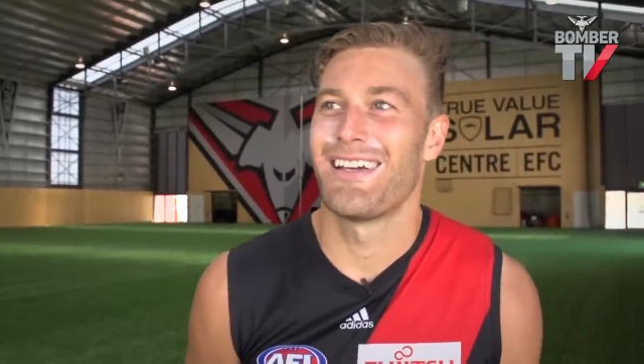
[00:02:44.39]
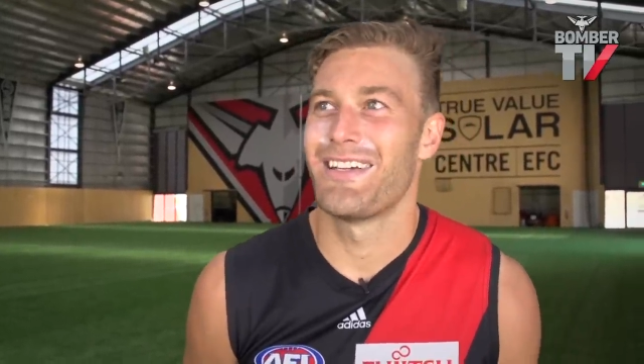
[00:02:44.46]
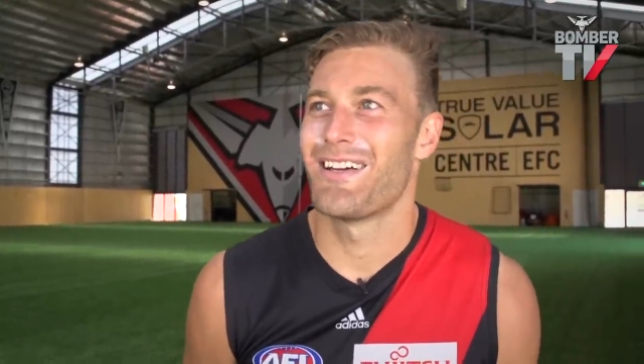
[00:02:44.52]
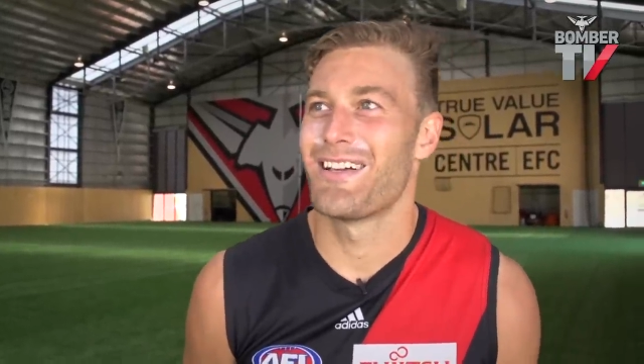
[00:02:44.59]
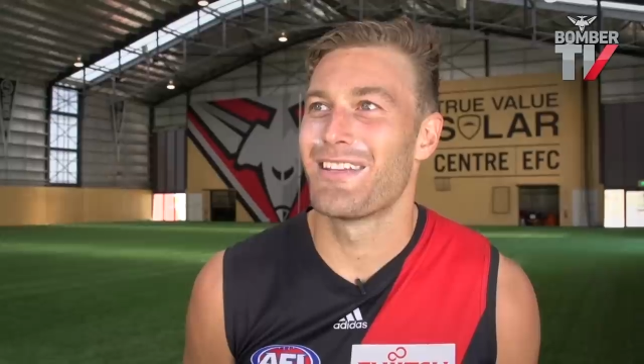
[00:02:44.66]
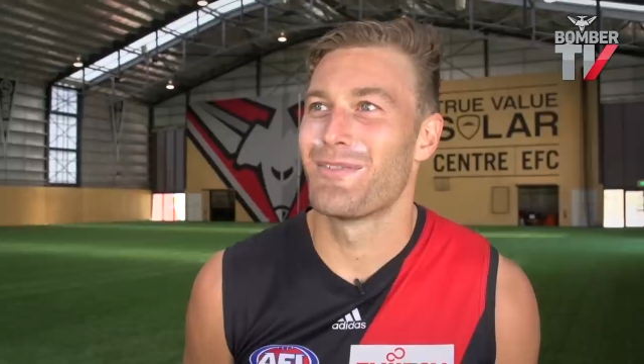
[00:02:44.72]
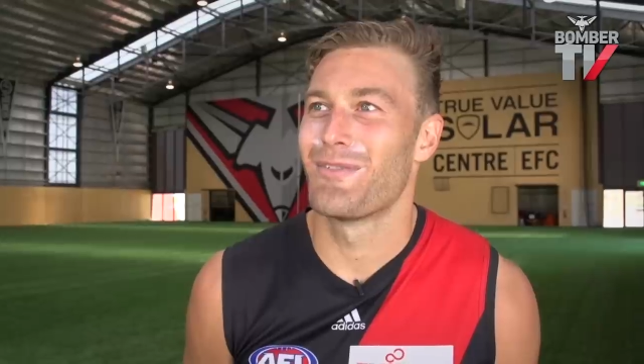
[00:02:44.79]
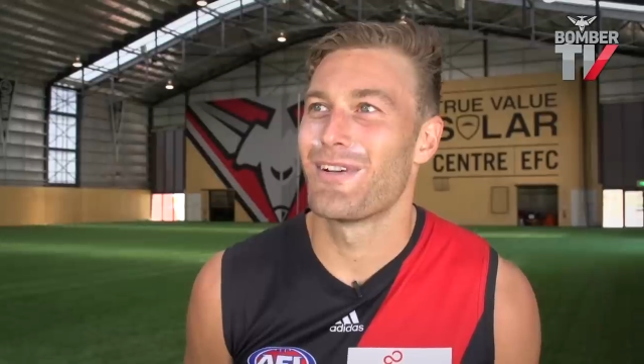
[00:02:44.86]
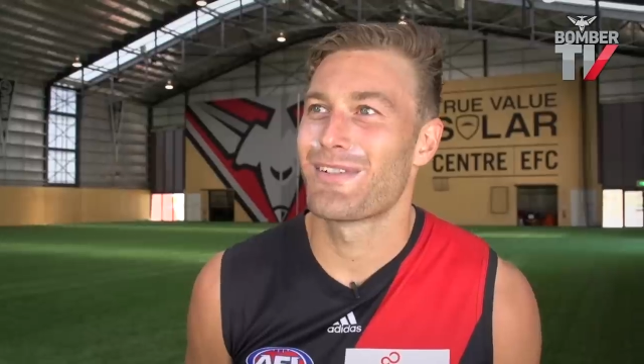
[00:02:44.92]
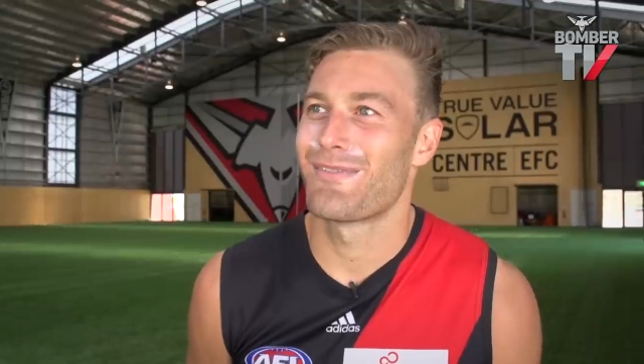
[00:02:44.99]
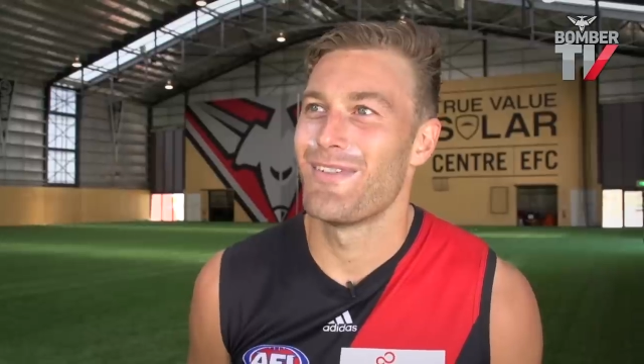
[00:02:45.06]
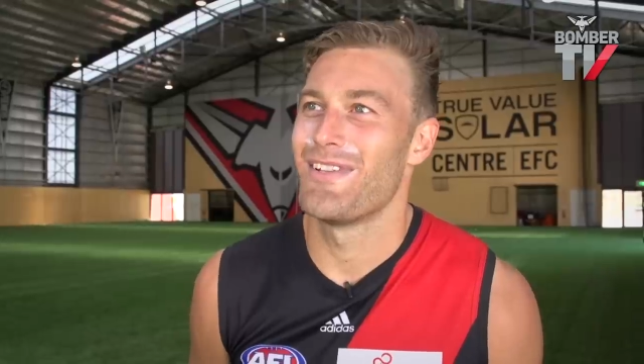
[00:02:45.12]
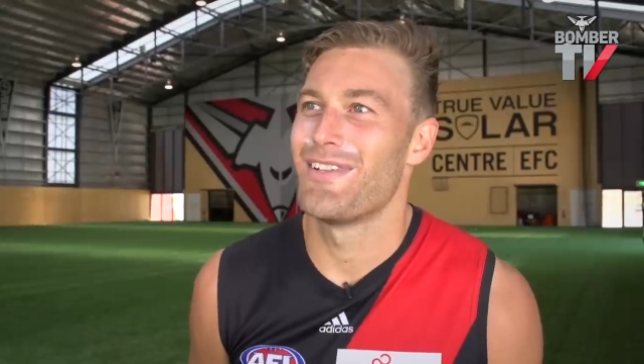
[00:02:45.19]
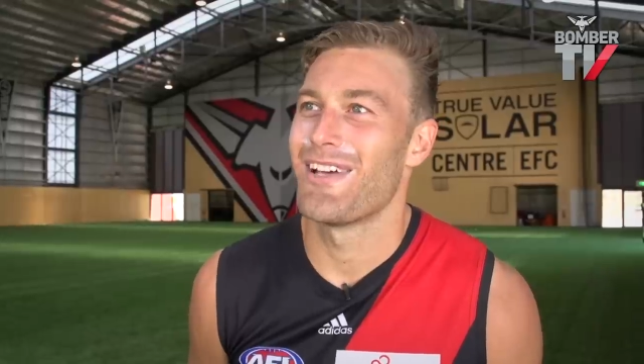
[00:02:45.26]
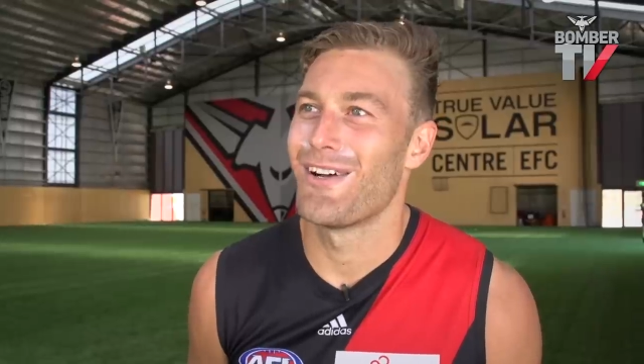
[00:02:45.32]
he only works
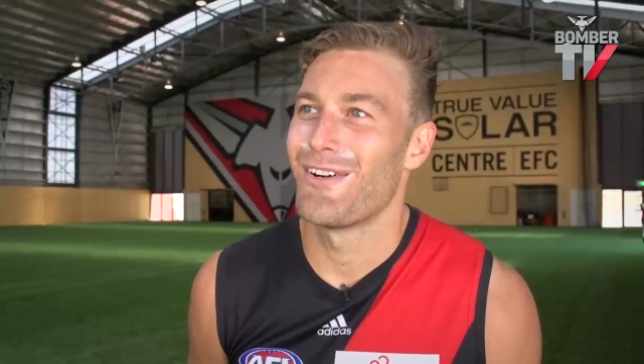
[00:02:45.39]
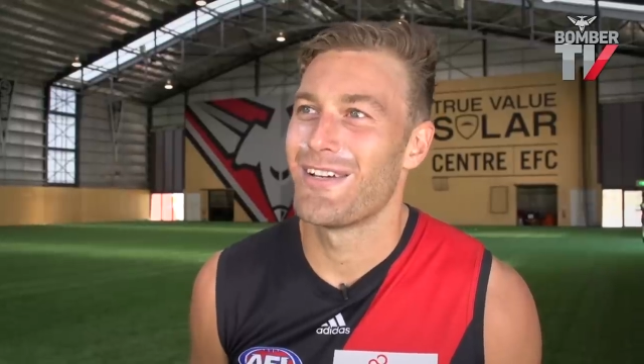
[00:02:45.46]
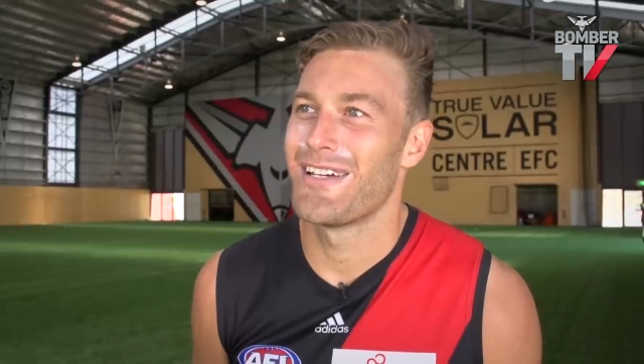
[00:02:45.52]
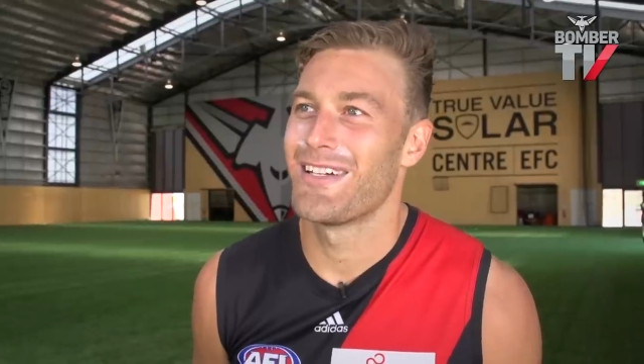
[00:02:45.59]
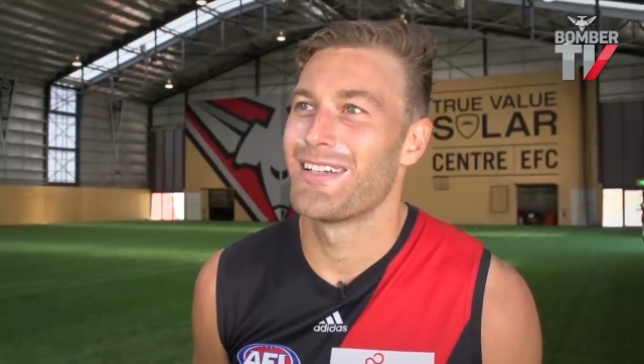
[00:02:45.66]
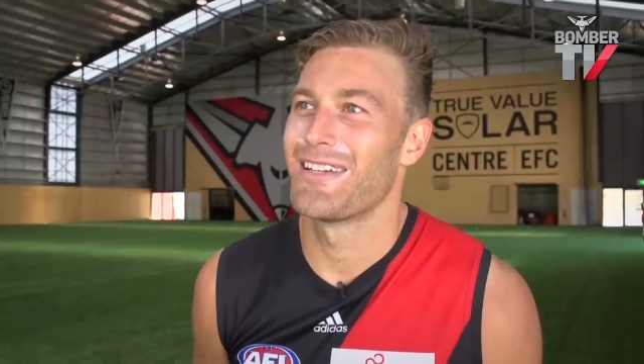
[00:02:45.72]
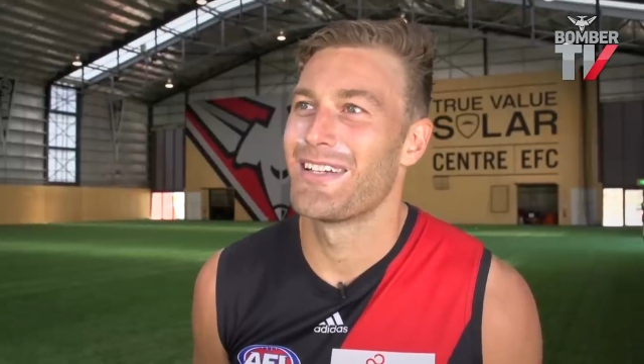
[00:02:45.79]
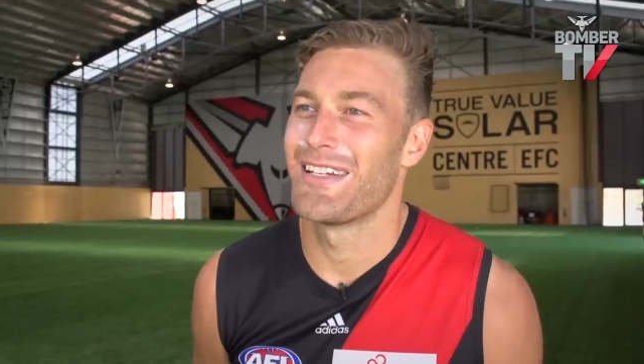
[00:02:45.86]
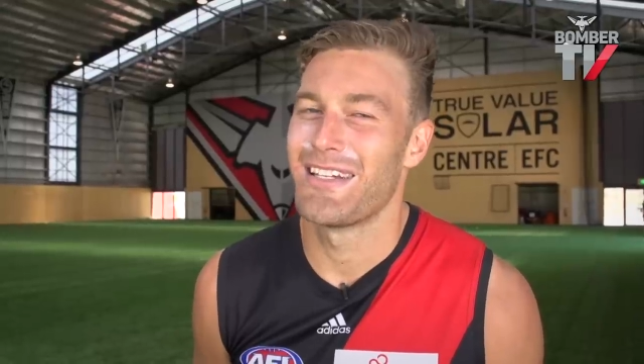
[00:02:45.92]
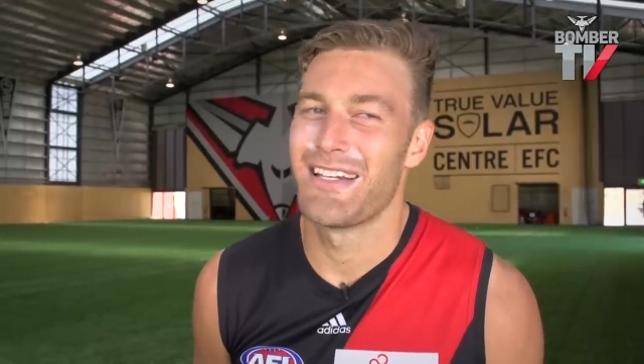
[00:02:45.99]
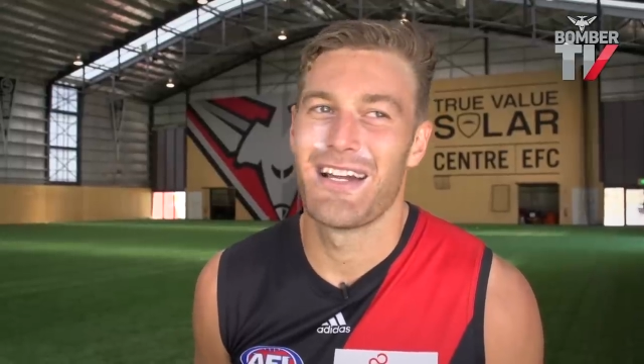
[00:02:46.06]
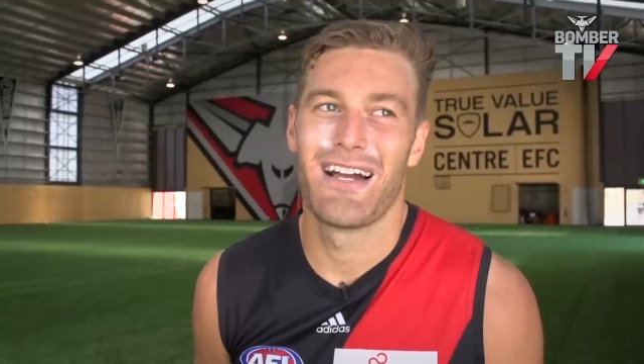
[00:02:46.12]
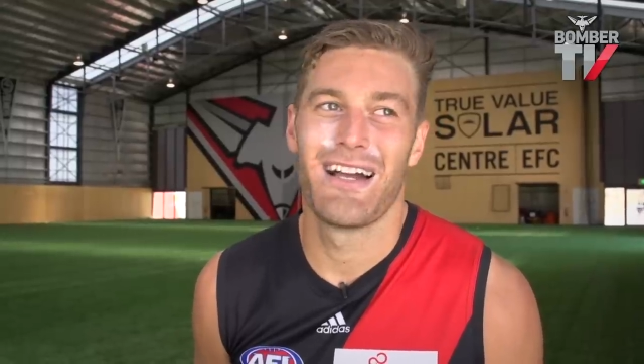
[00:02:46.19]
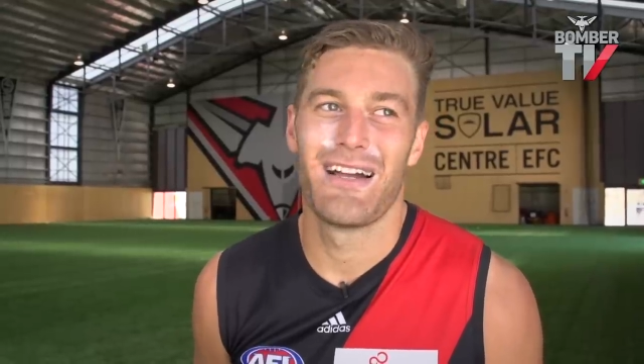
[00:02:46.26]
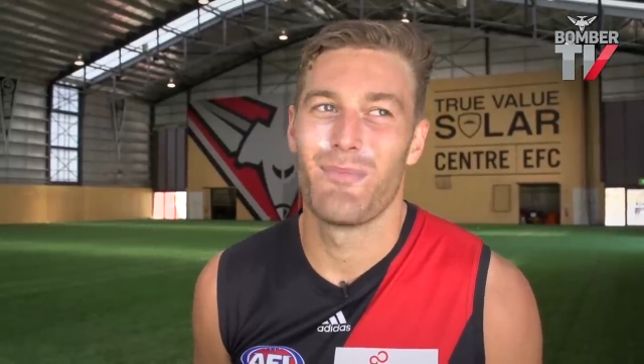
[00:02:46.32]
with Joey and the
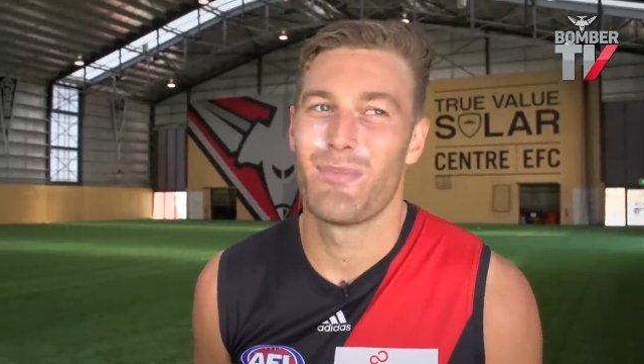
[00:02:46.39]
uh,